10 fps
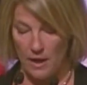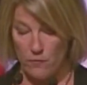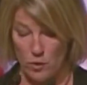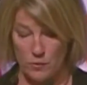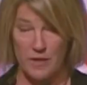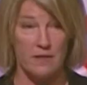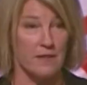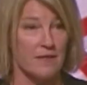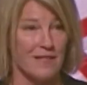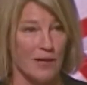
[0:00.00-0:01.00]
I have worked with
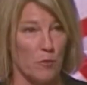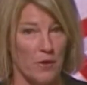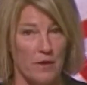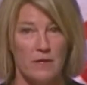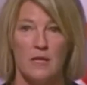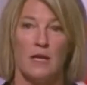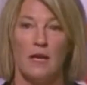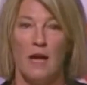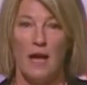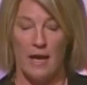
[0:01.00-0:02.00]
Assist in Alberta
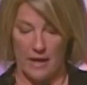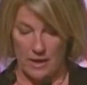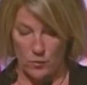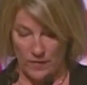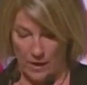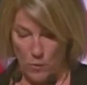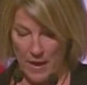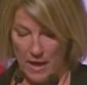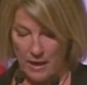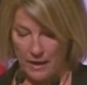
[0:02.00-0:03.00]
and with
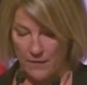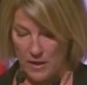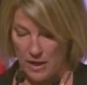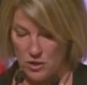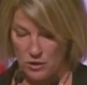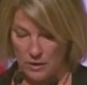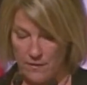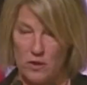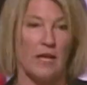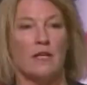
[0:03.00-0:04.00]
LPAC at the national
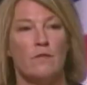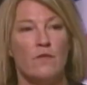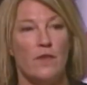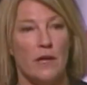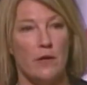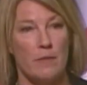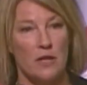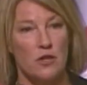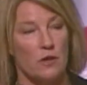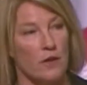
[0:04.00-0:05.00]
level, and am very
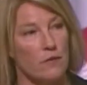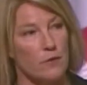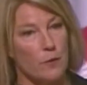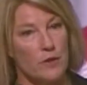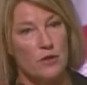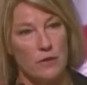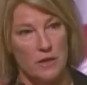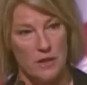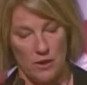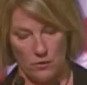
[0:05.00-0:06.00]
much looking forward to
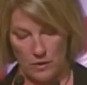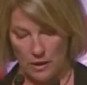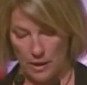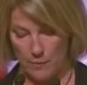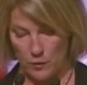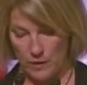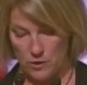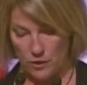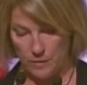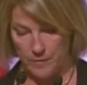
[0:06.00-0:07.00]
continued
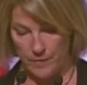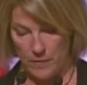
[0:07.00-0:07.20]
collaboration.